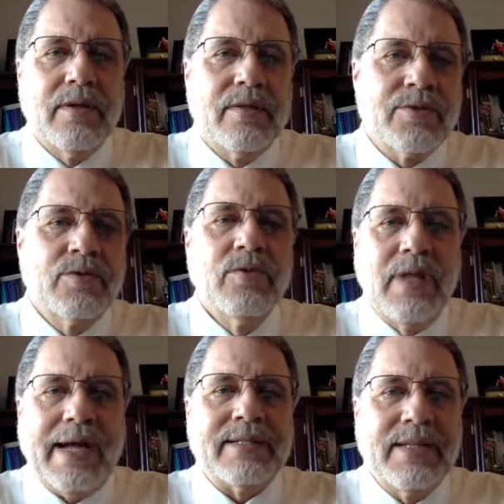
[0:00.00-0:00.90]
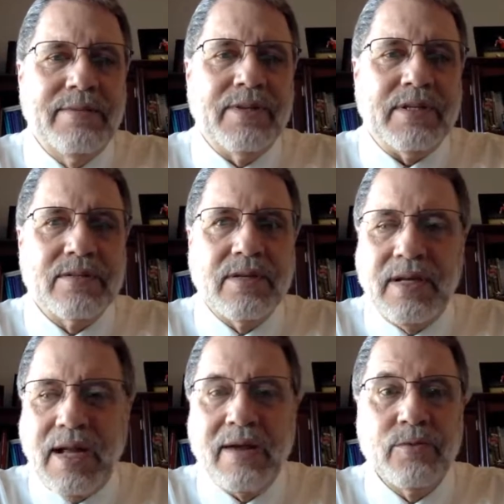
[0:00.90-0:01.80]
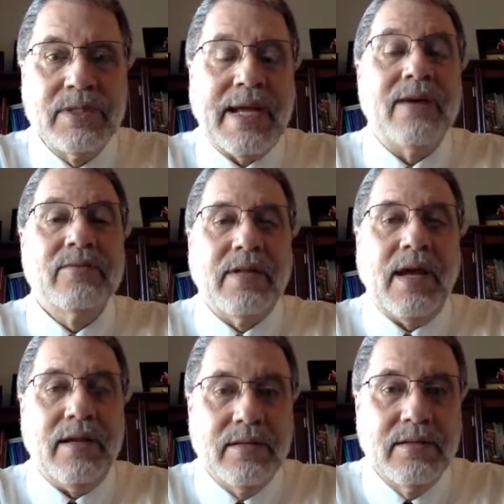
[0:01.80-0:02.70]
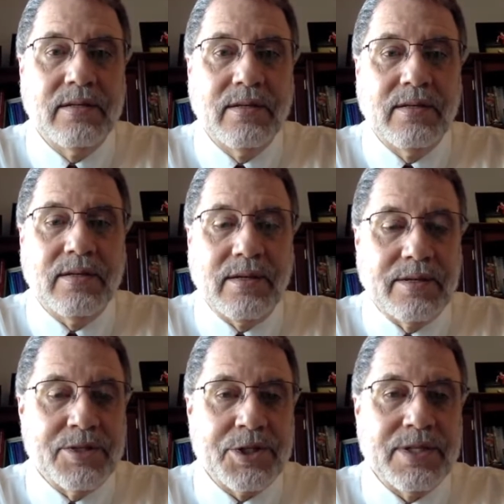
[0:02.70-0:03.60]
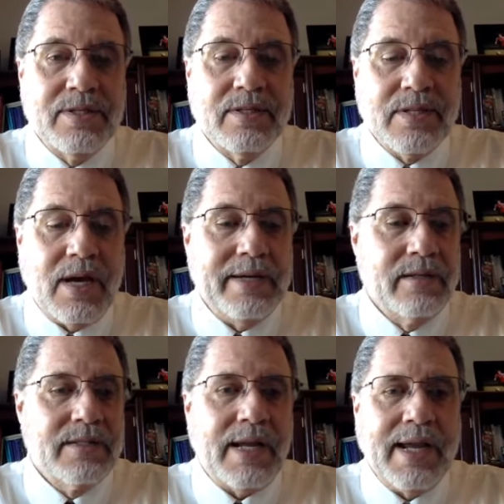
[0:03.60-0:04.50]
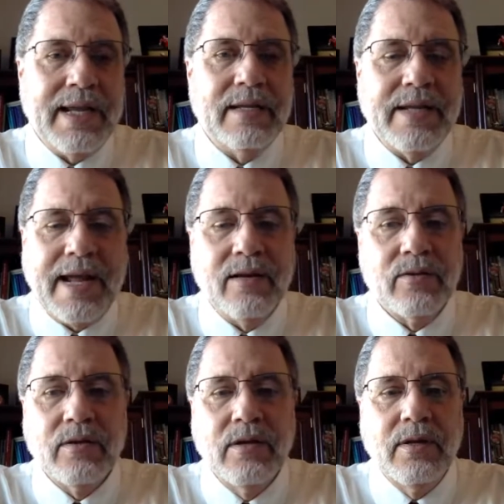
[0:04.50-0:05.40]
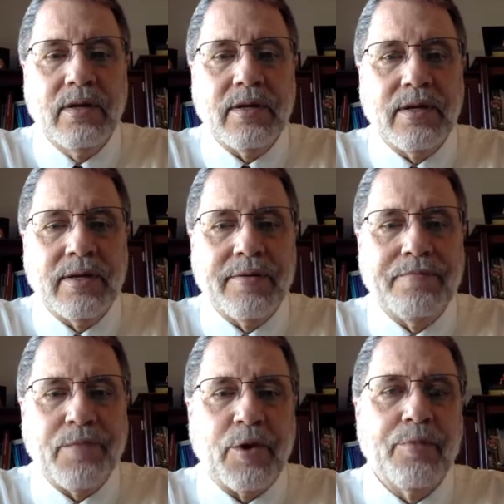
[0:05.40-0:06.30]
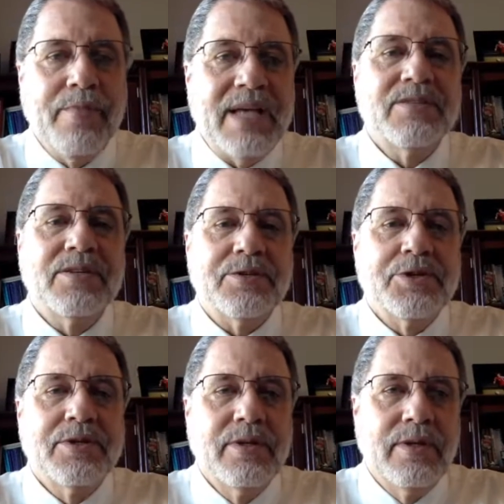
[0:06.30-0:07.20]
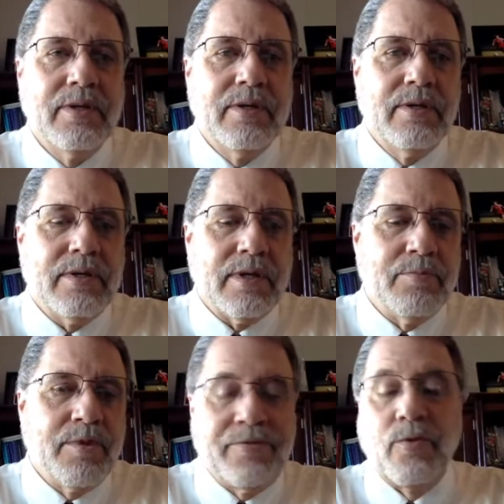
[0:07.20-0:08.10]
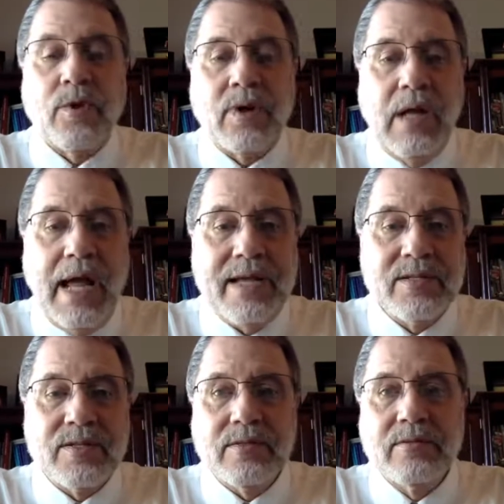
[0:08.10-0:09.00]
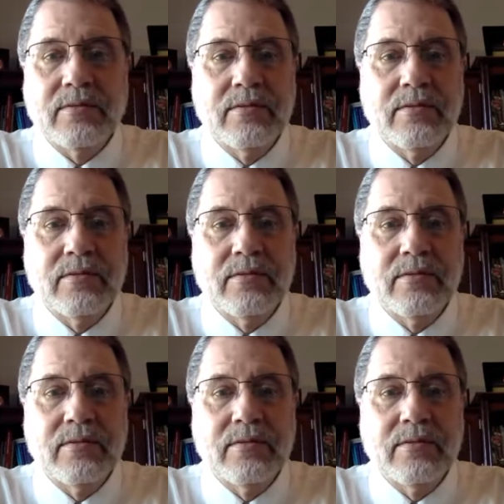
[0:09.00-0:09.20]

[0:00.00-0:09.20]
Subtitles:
school activities? And I would doubt that. She's entitled to hand out her message before class,